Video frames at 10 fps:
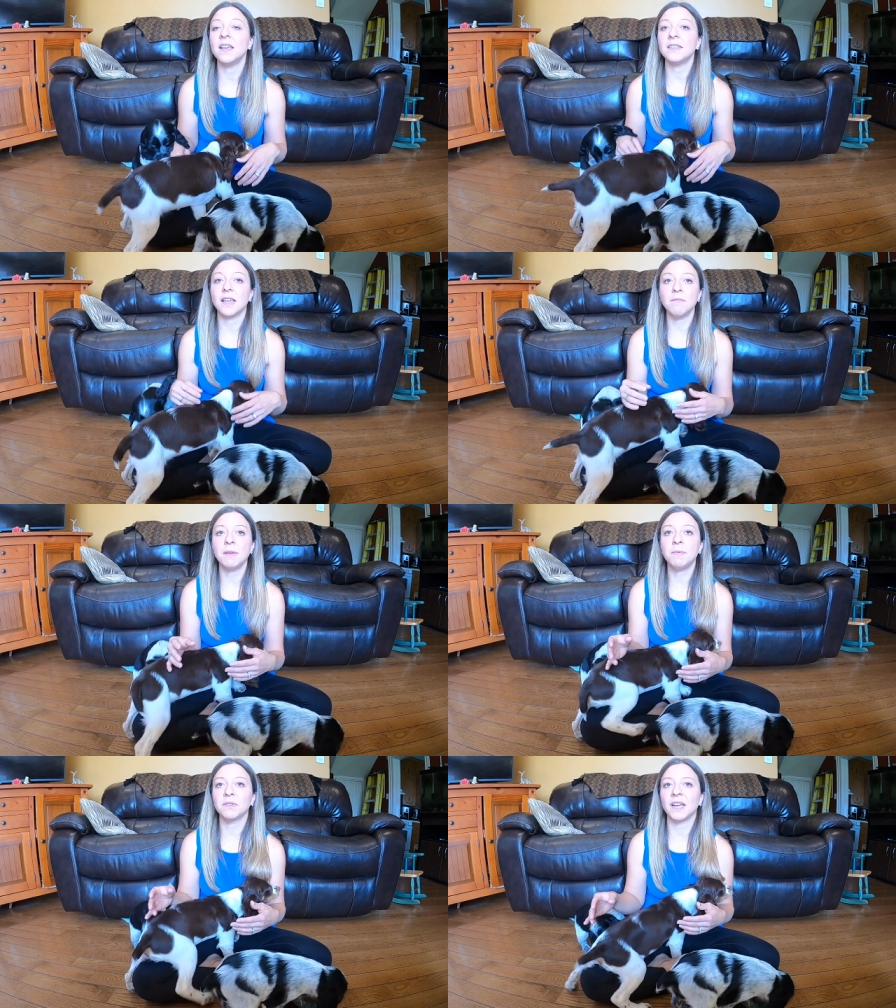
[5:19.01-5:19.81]
Some
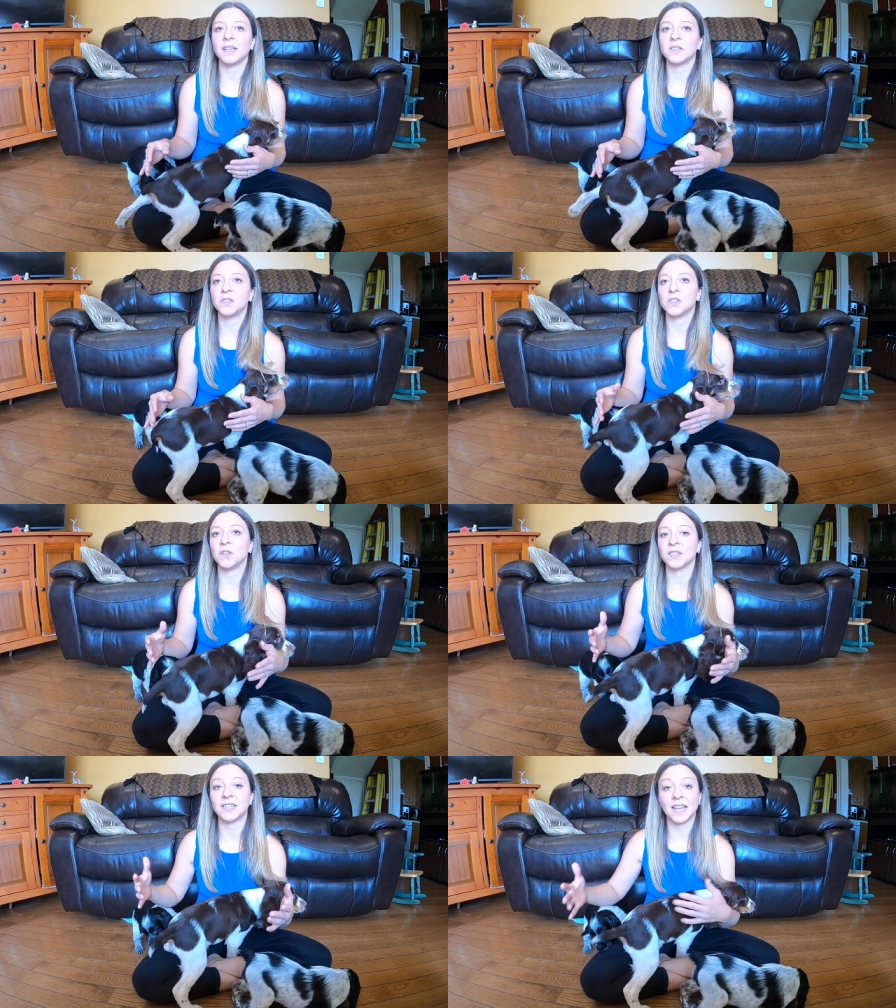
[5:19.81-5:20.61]
people like to
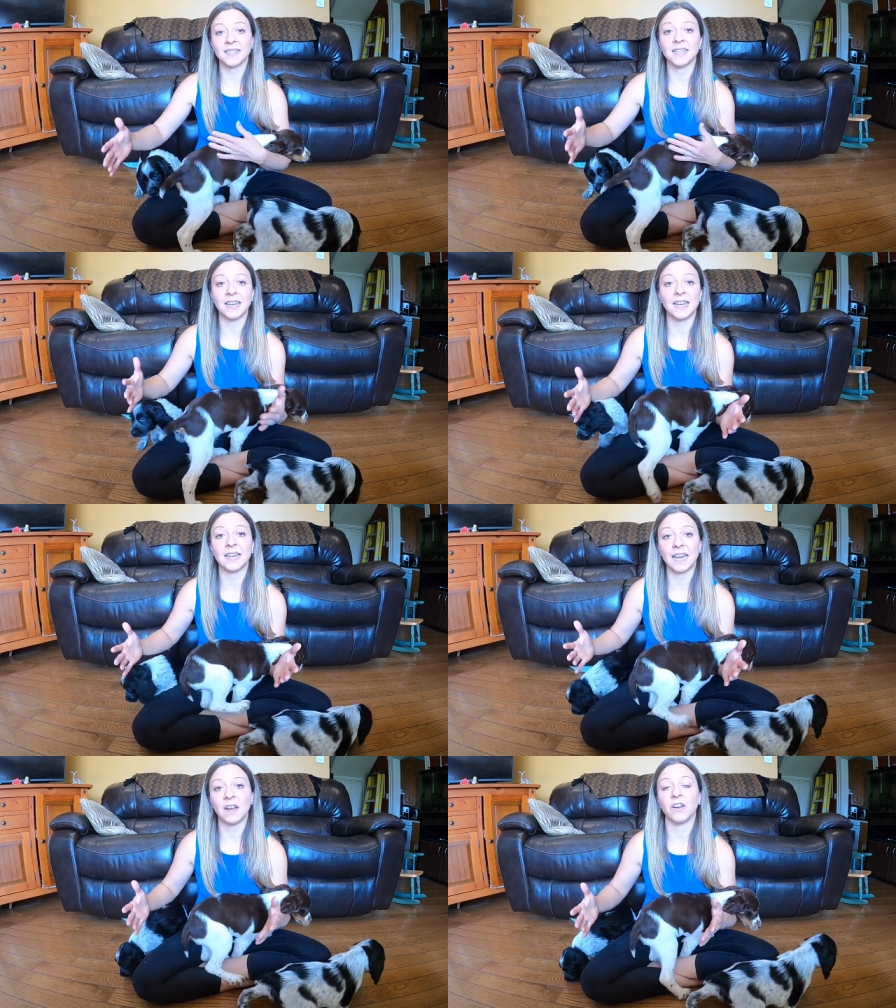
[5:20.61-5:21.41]
choose a
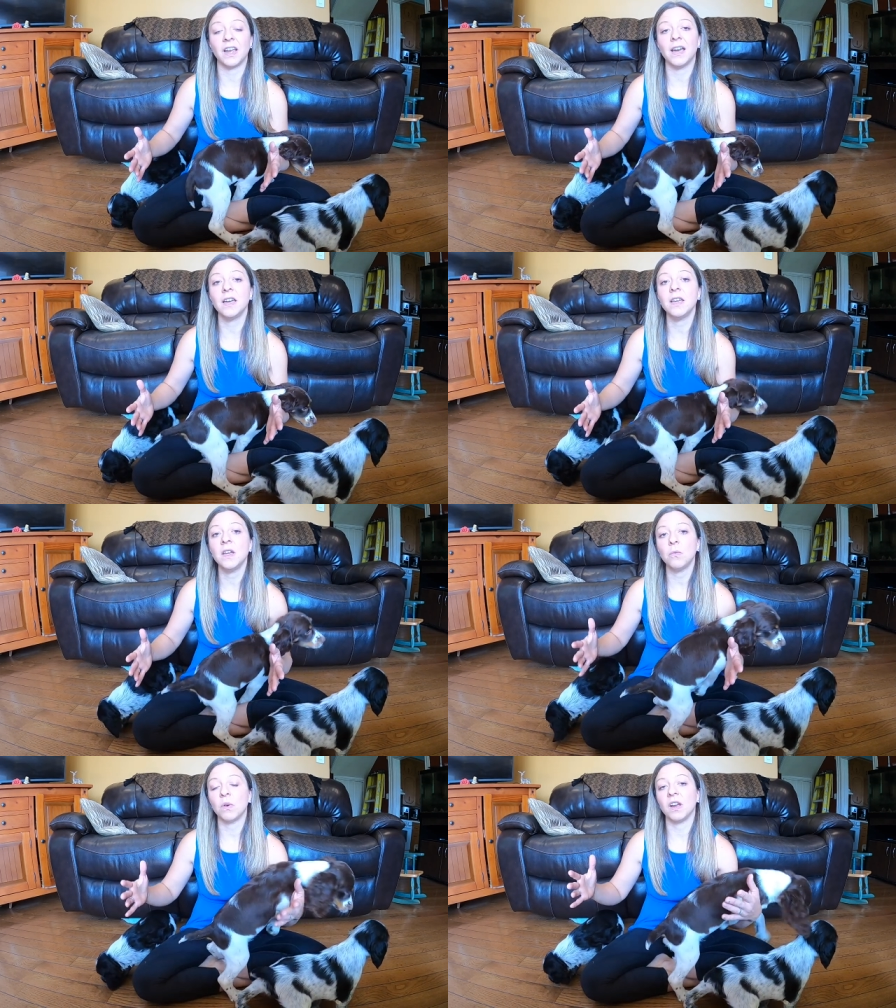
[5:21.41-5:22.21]
designated area
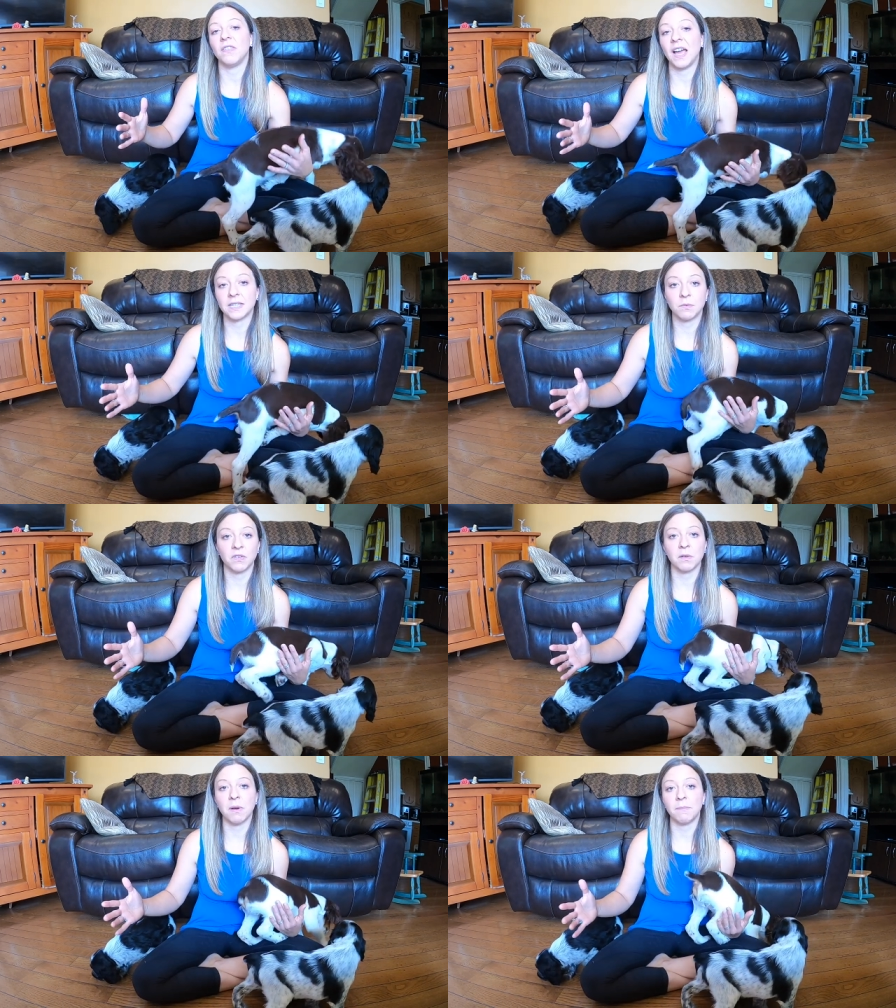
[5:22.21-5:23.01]
where that's
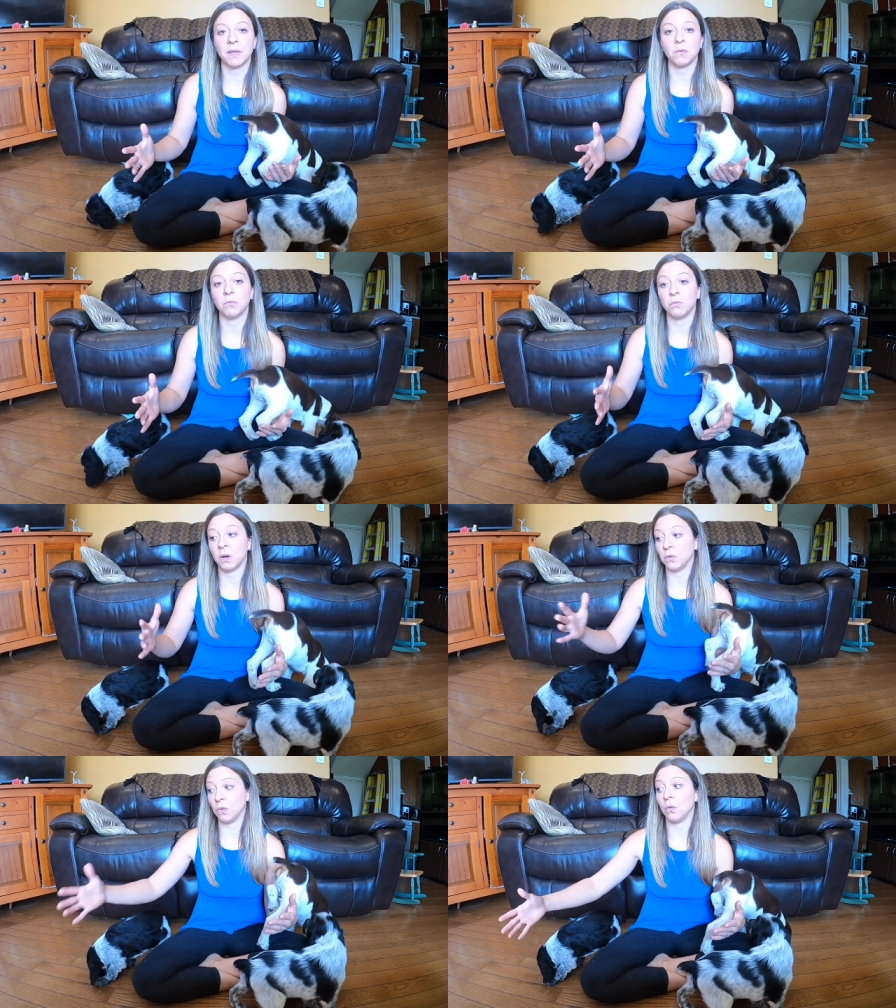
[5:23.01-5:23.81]
where their puppy
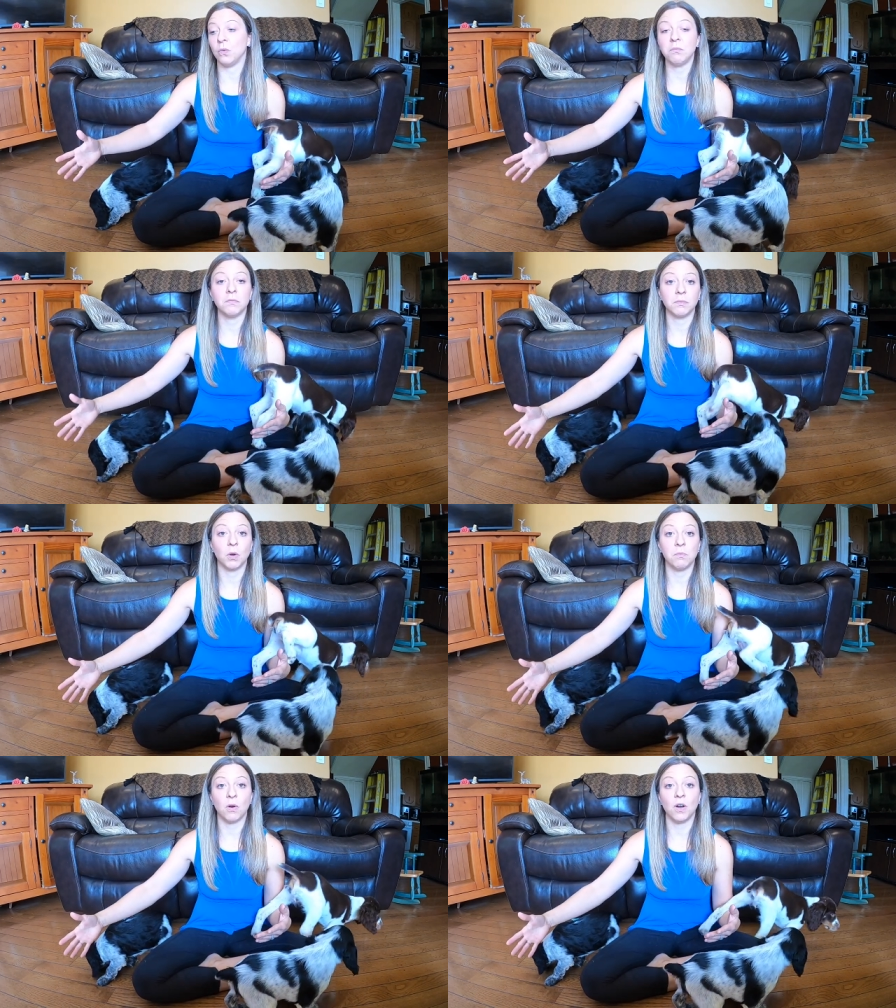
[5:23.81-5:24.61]
will go
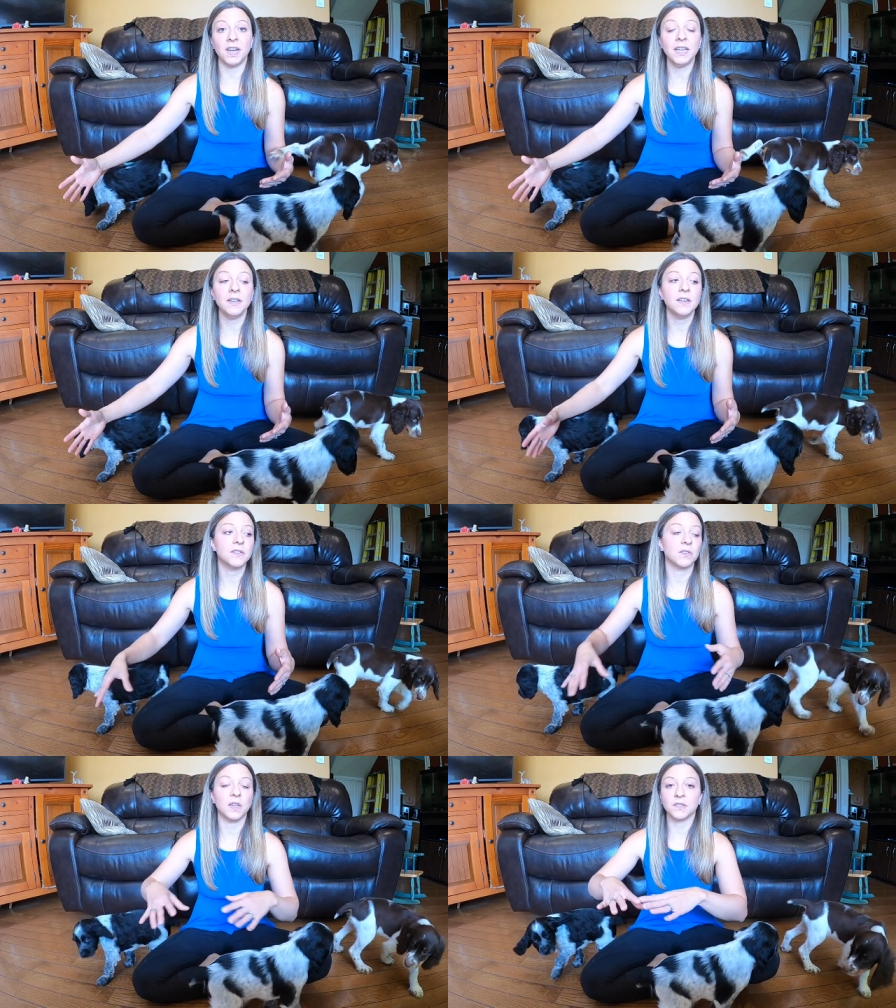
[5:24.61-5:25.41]
go potty.
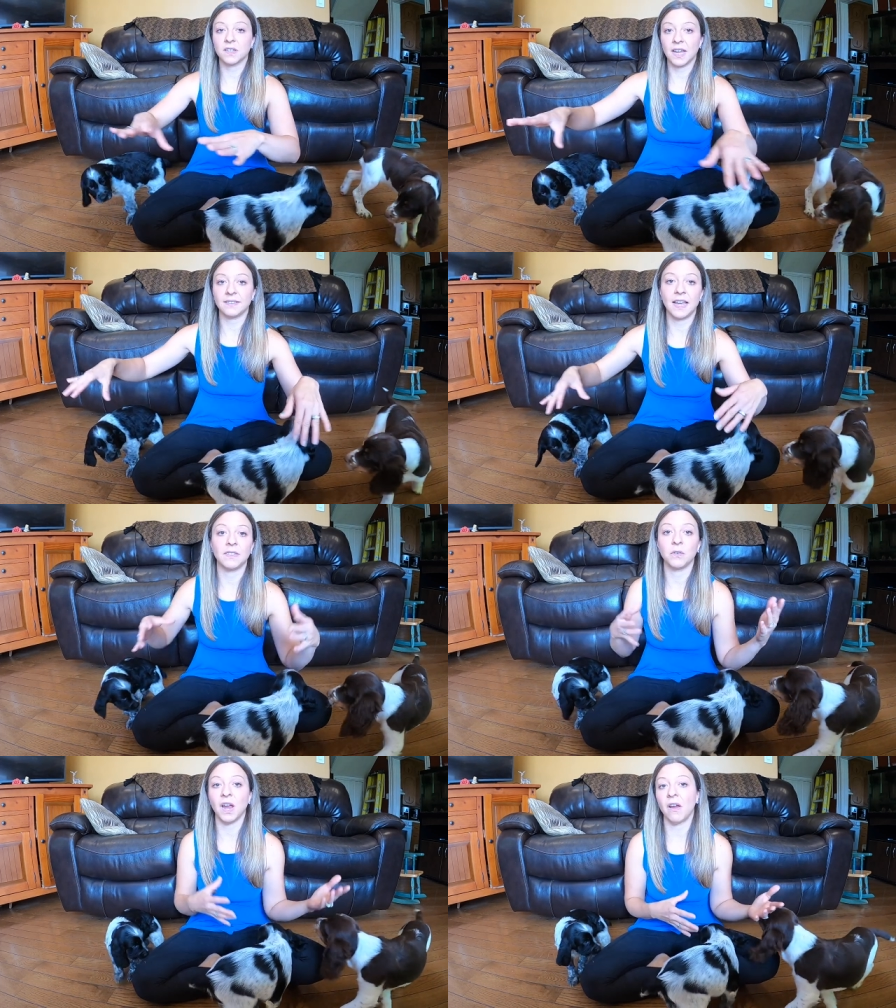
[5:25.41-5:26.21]
So they'll select
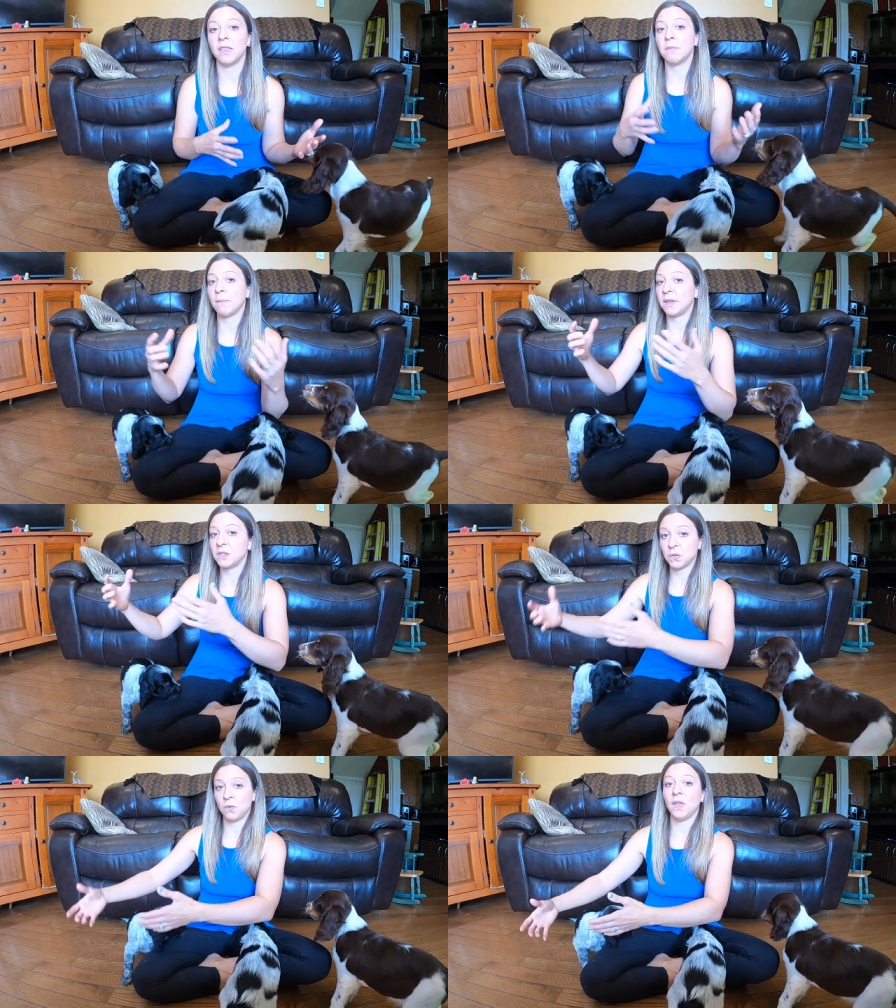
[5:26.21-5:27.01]
that, they'll carry the puppy
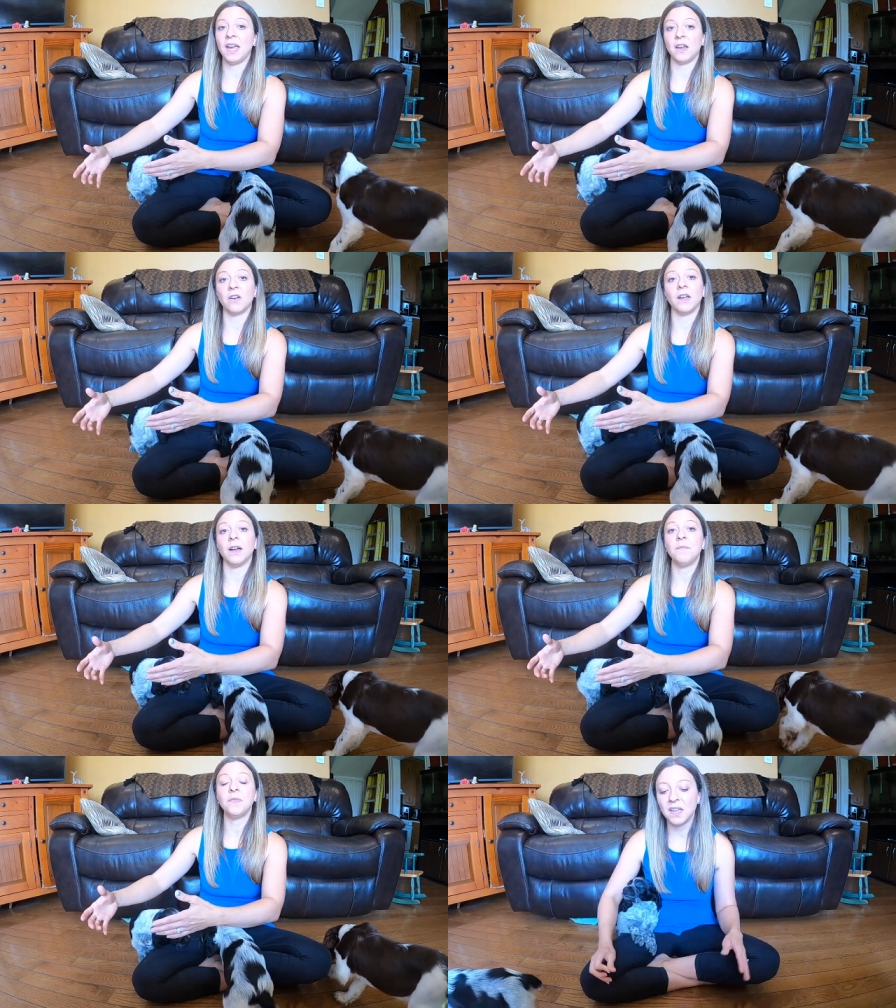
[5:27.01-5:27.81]
to that
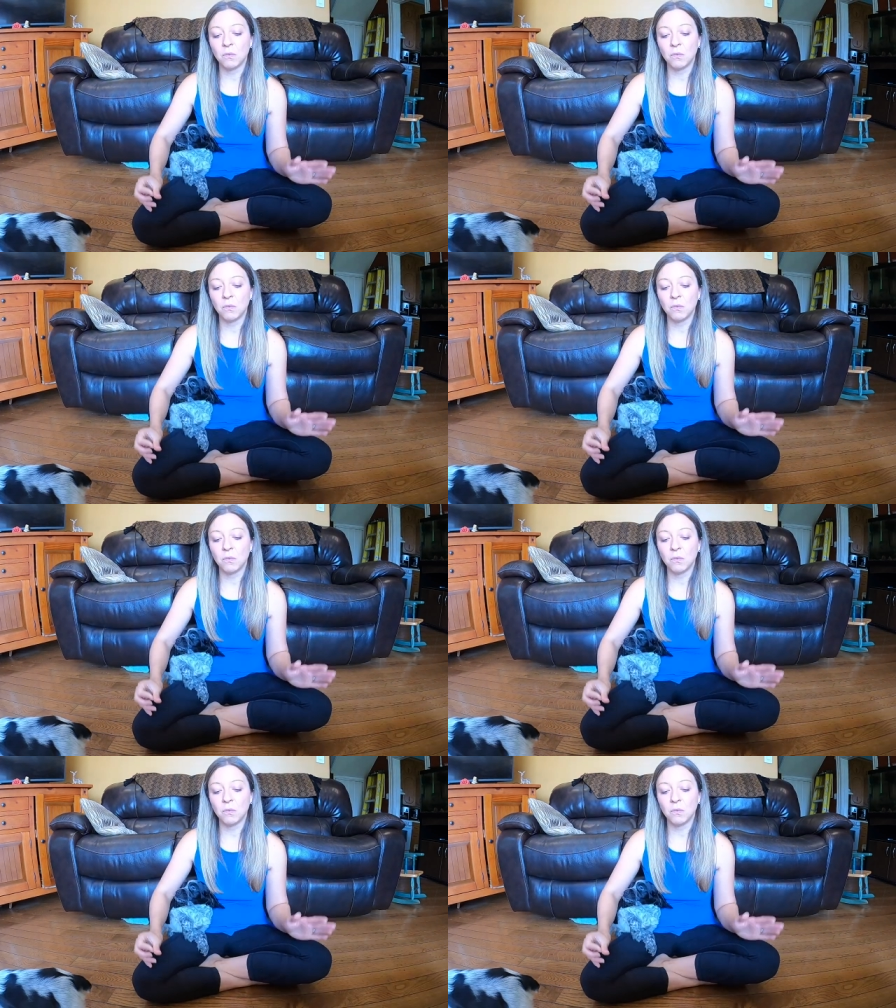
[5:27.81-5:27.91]
area.